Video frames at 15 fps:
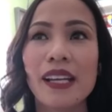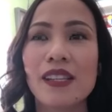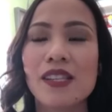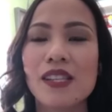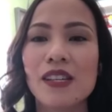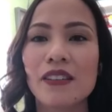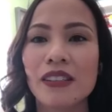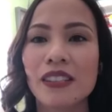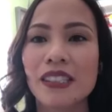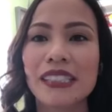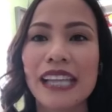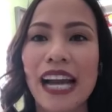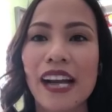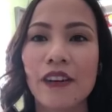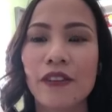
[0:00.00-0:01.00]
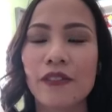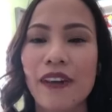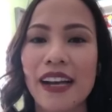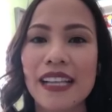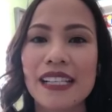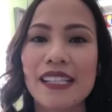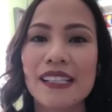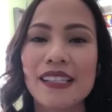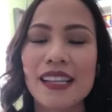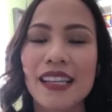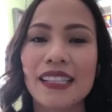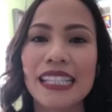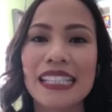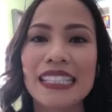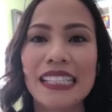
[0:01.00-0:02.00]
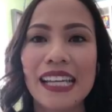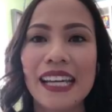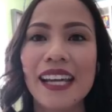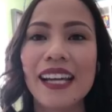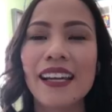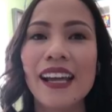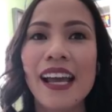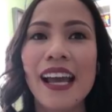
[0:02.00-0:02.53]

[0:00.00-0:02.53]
into and the sacrifices that they did.